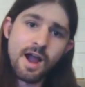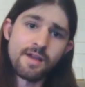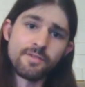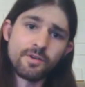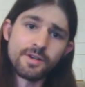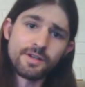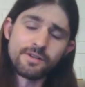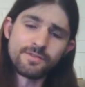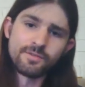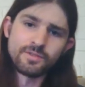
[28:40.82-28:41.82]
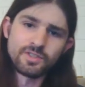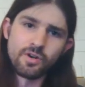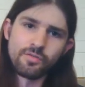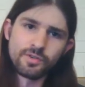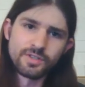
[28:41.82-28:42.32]
I have no idea if it was
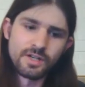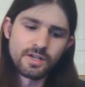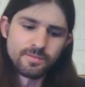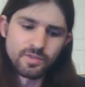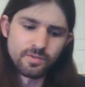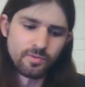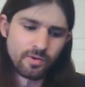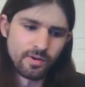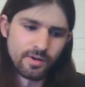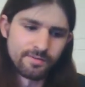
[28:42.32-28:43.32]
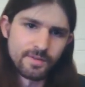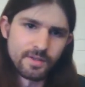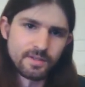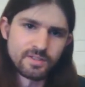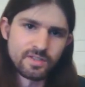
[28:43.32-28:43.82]
overdubbed or if
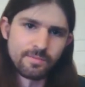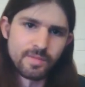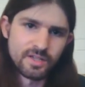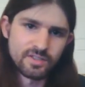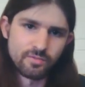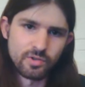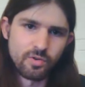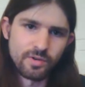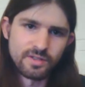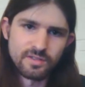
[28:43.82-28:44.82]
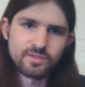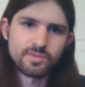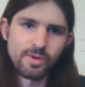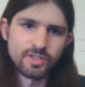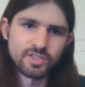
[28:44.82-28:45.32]
it's a mix of recording. It's
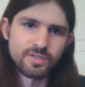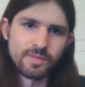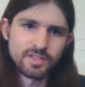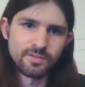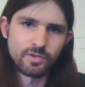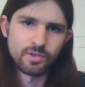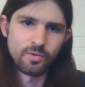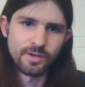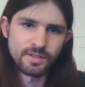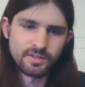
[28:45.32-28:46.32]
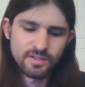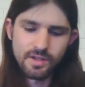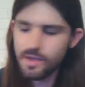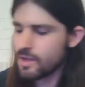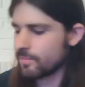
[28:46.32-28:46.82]
probably just a mix of recordings.
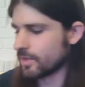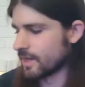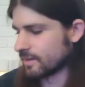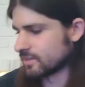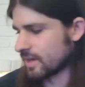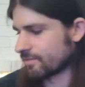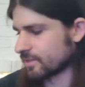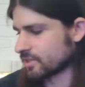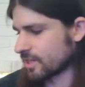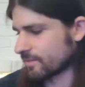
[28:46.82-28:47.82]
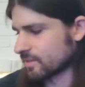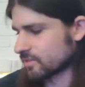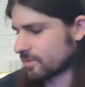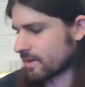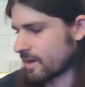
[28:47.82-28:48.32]
But yeah, definitely check
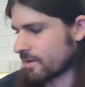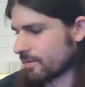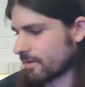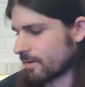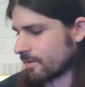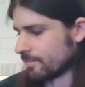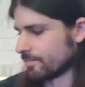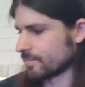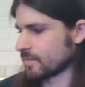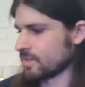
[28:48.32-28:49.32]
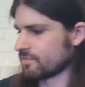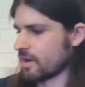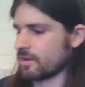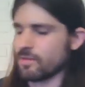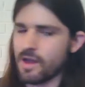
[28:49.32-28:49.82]
this one out. You've
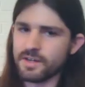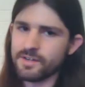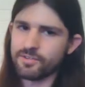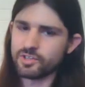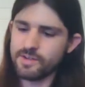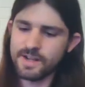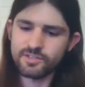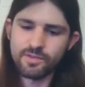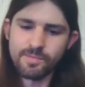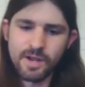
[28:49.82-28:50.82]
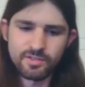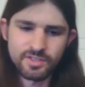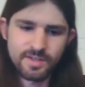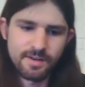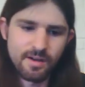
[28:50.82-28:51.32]
got a lot of different tracks from
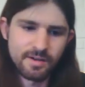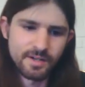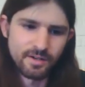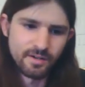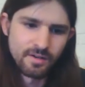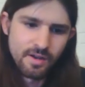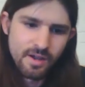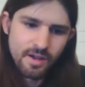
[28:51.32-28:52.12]
Powers of Ten on here.